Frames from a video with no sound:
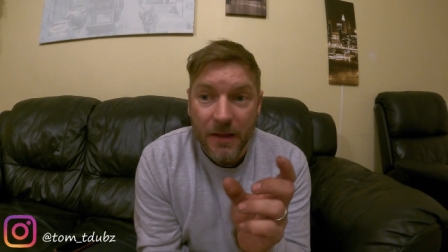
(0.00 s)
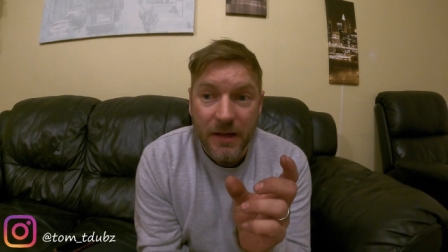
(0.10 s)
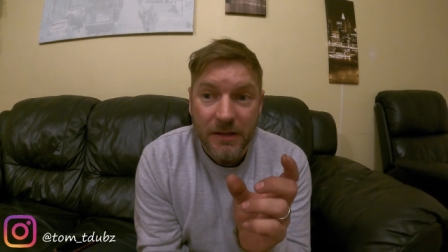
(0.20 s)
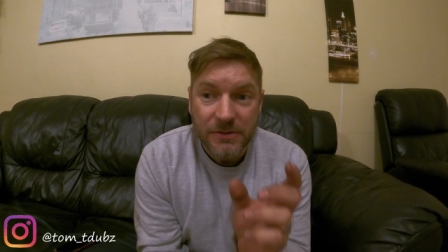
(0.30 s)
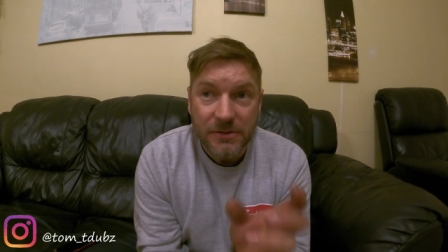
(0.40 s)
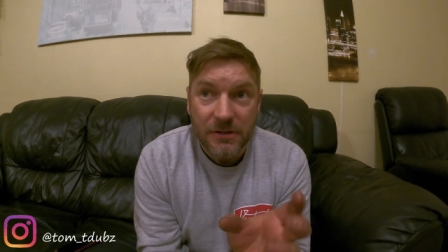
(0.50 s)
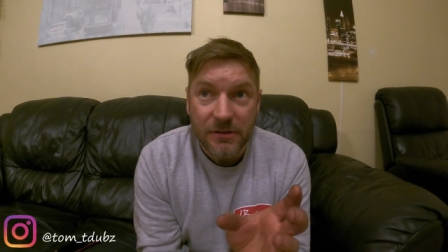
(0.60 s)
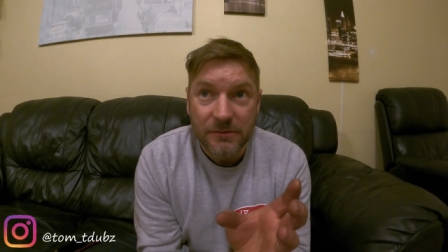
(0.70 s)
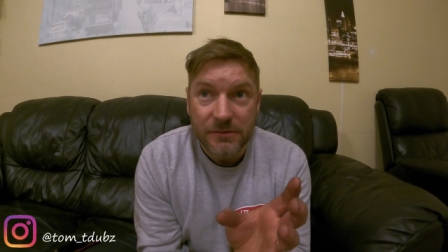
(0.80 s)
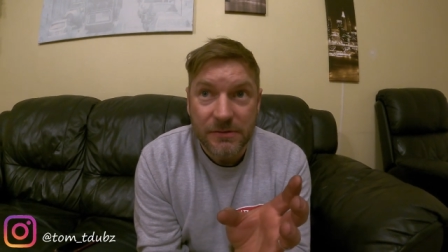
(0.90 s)
a
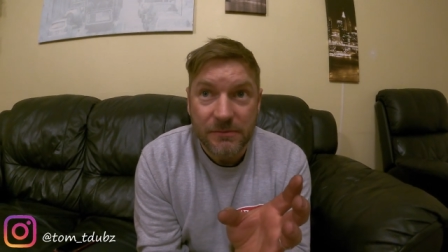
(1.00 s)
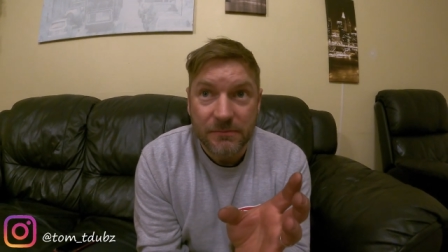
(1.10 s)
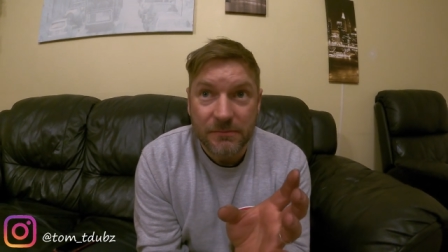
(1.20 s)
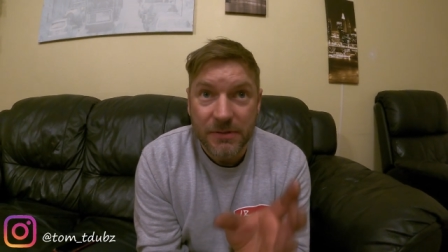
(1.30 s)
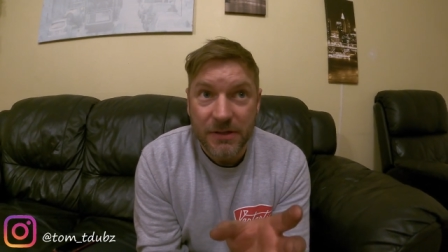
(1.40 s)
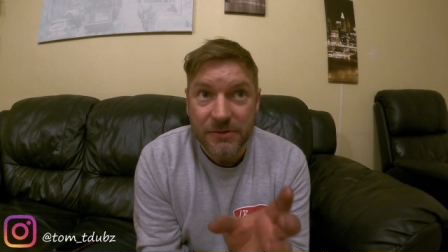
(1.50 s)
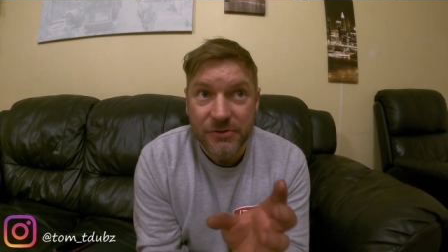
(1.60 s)
Stance plus